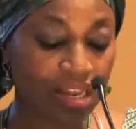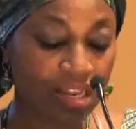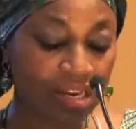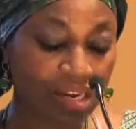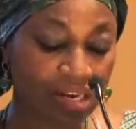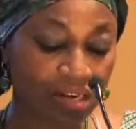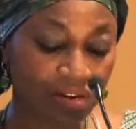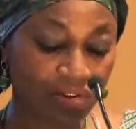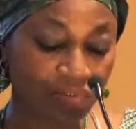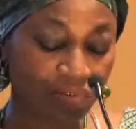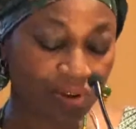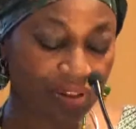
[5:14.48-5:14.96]

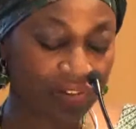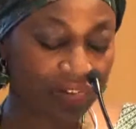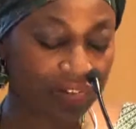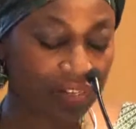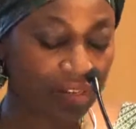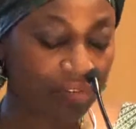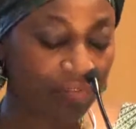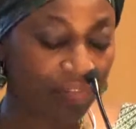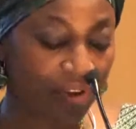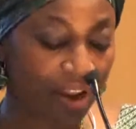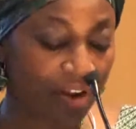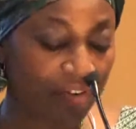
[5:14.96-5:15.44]
and
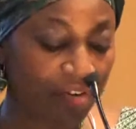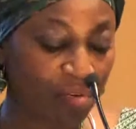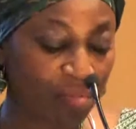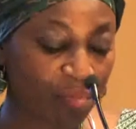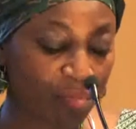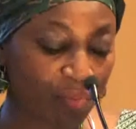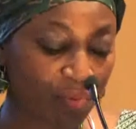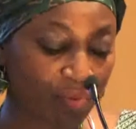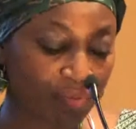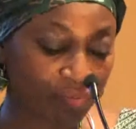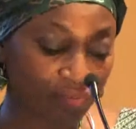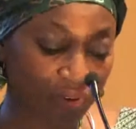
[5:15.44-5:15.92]
increasing
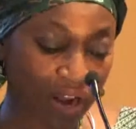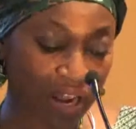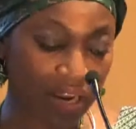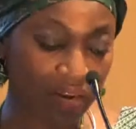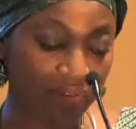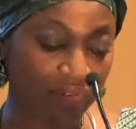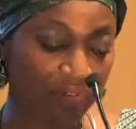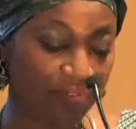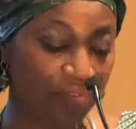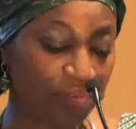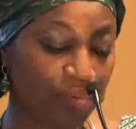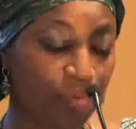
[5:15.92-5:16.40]
variable
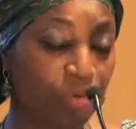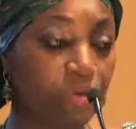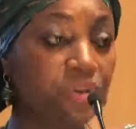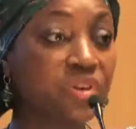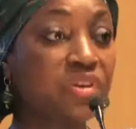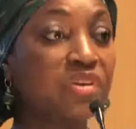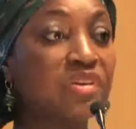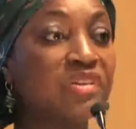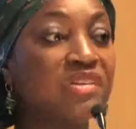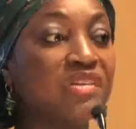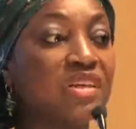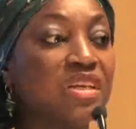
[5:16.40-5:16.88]

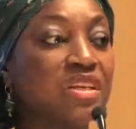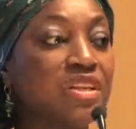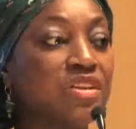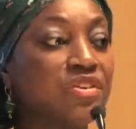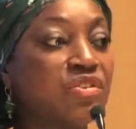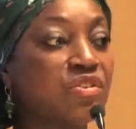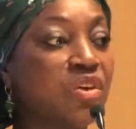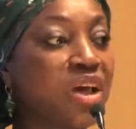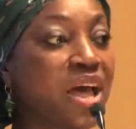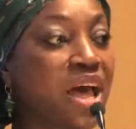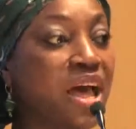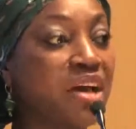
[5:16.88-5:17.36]
rainfall
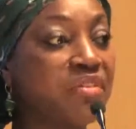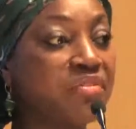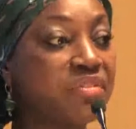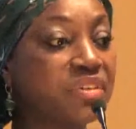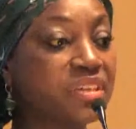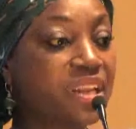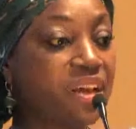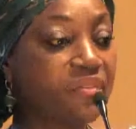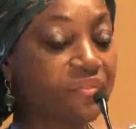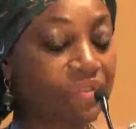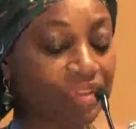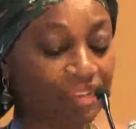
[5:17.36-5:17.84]
continue to
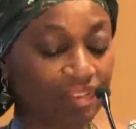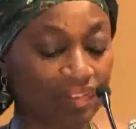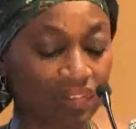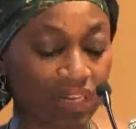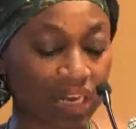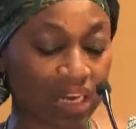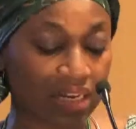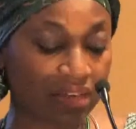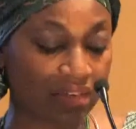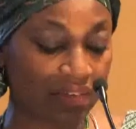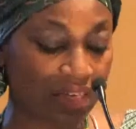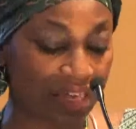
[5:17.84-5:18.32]
have
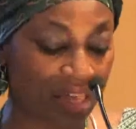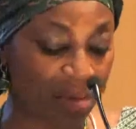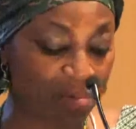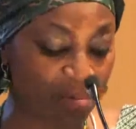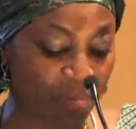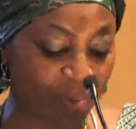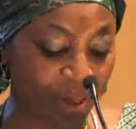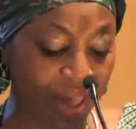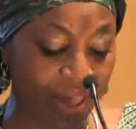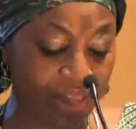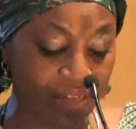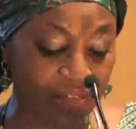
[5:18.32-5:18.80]
devastating
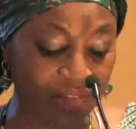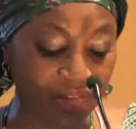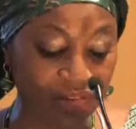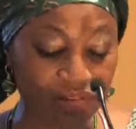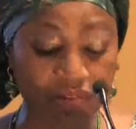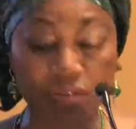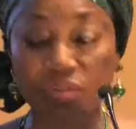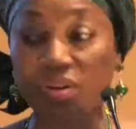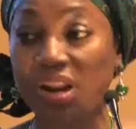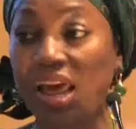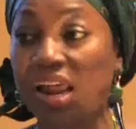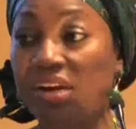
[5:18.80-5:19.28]

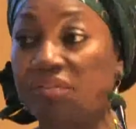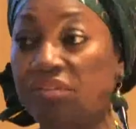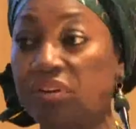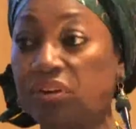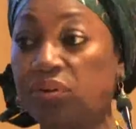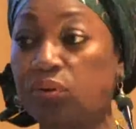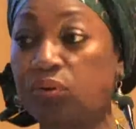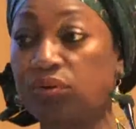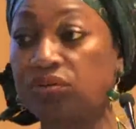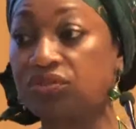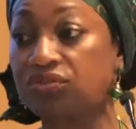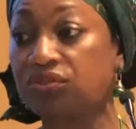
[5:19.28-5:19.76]
impacts on
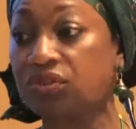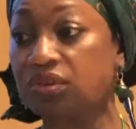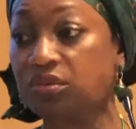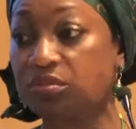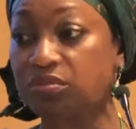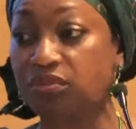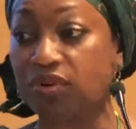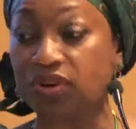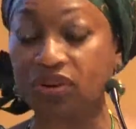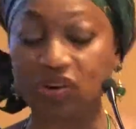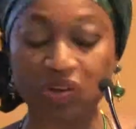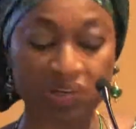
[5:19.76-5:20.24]

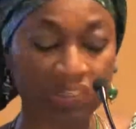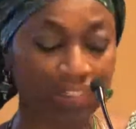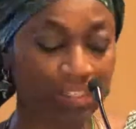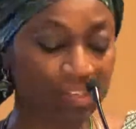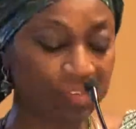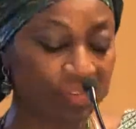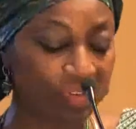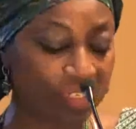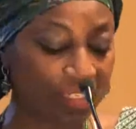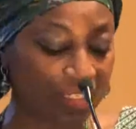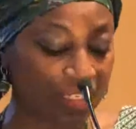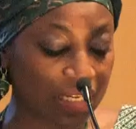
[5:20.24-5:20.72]
agricultural
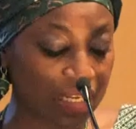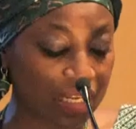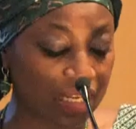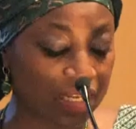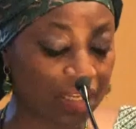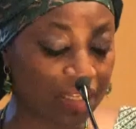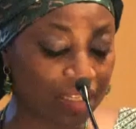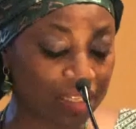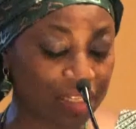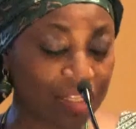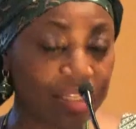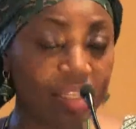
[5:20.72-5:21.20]

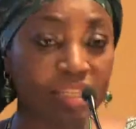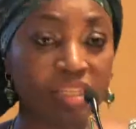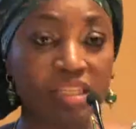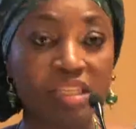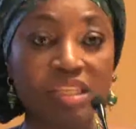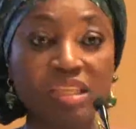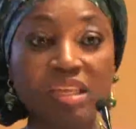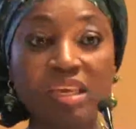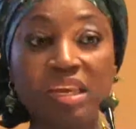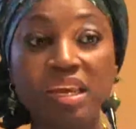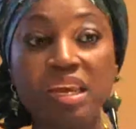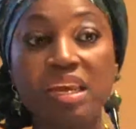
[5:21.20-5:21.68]
productivity
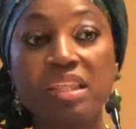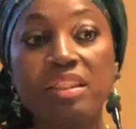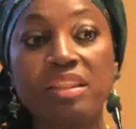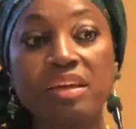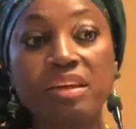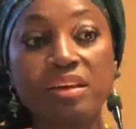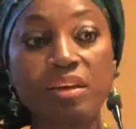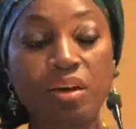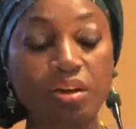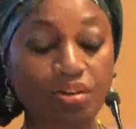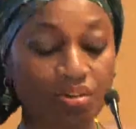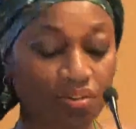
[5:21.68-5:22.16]

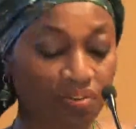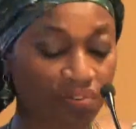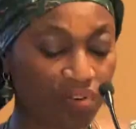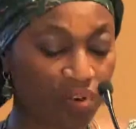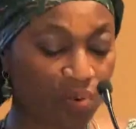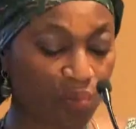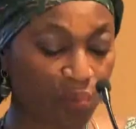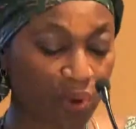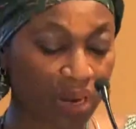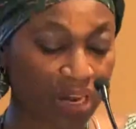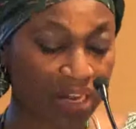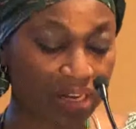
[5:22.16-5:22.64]
in a
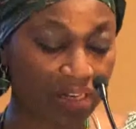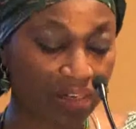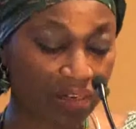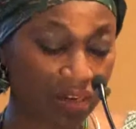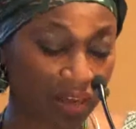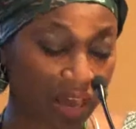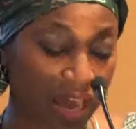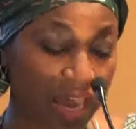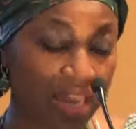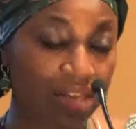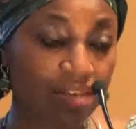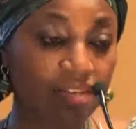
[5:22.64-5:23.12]
country where
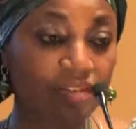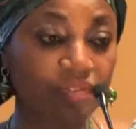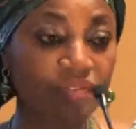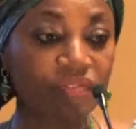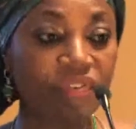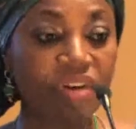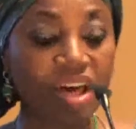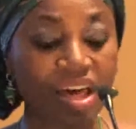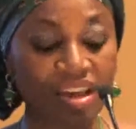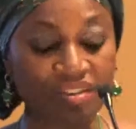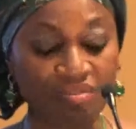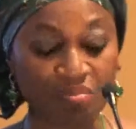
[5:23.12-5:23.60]

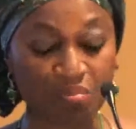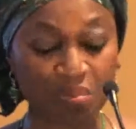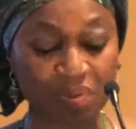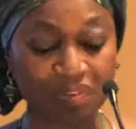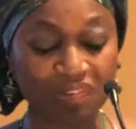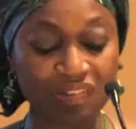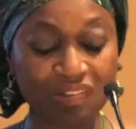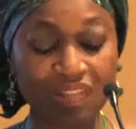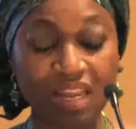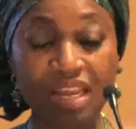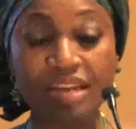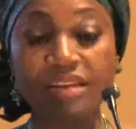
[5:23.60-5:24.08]

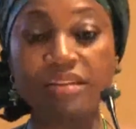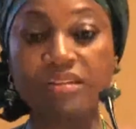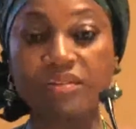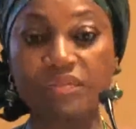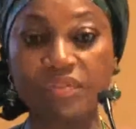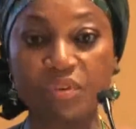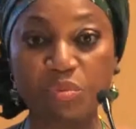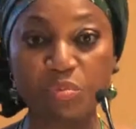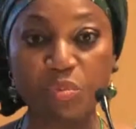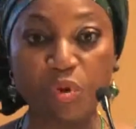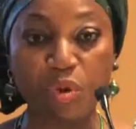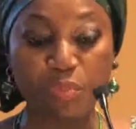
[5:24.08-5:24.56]

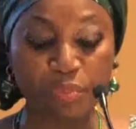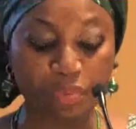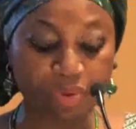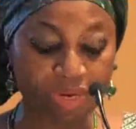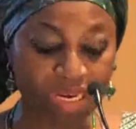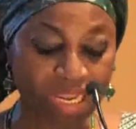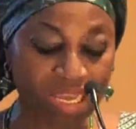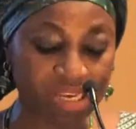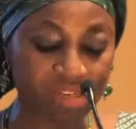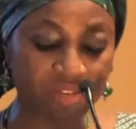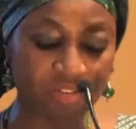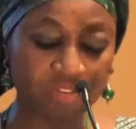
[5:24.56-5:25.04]
85% of the
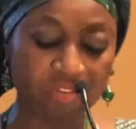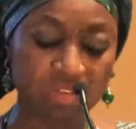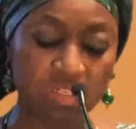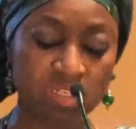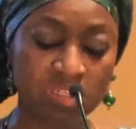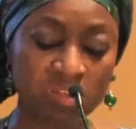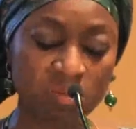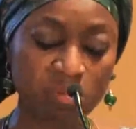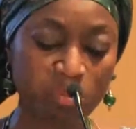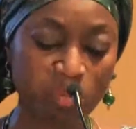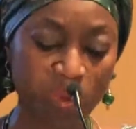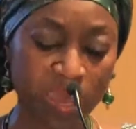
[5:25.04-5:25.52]

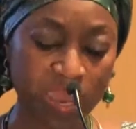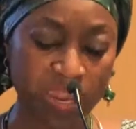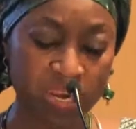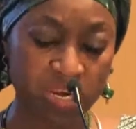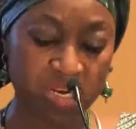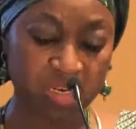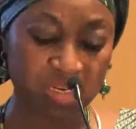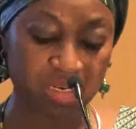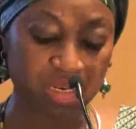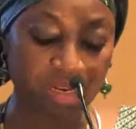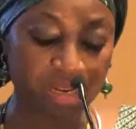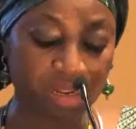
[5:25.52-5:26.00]
population
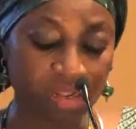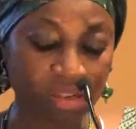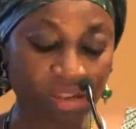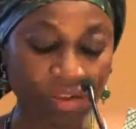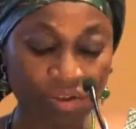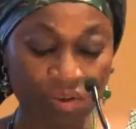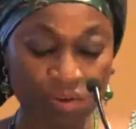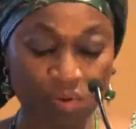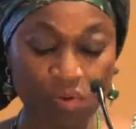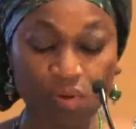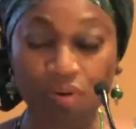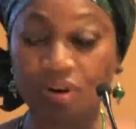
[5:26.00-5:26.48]
depend
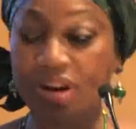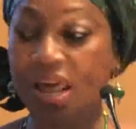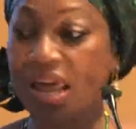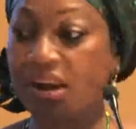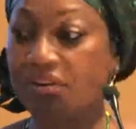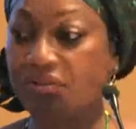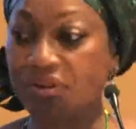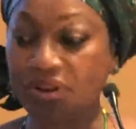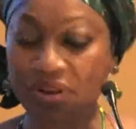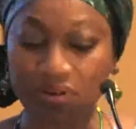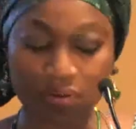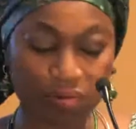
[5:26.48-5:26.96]
on
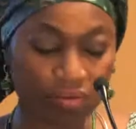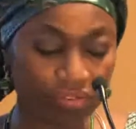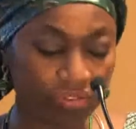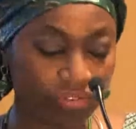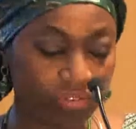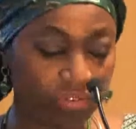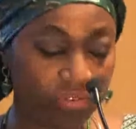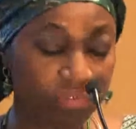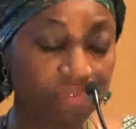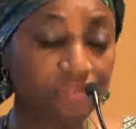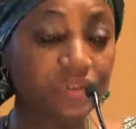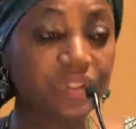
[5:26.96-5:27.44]

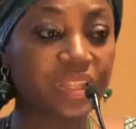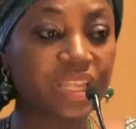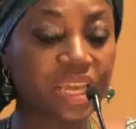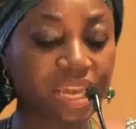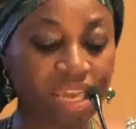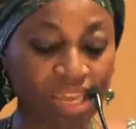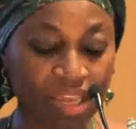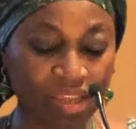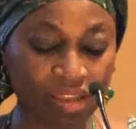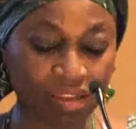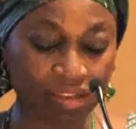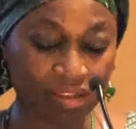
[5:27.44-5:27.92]
agriculture for
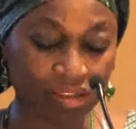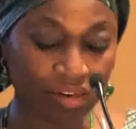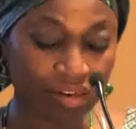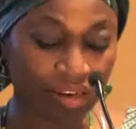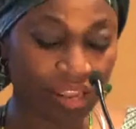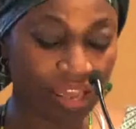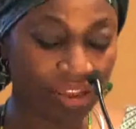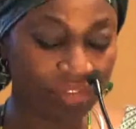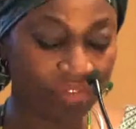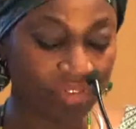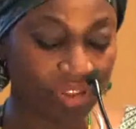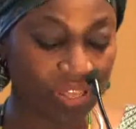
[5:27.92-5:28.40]
their
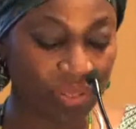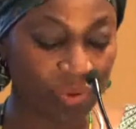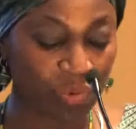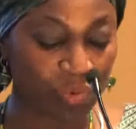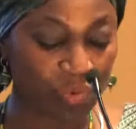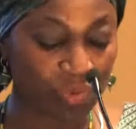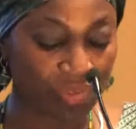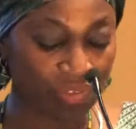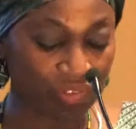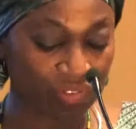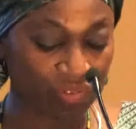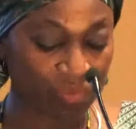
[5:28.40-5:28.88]

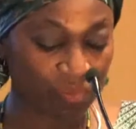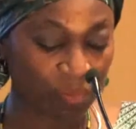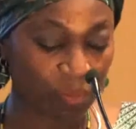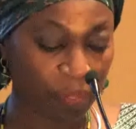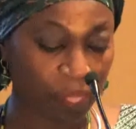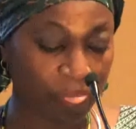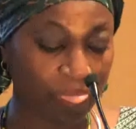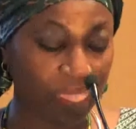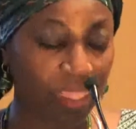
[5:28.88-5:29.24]
livelihoods?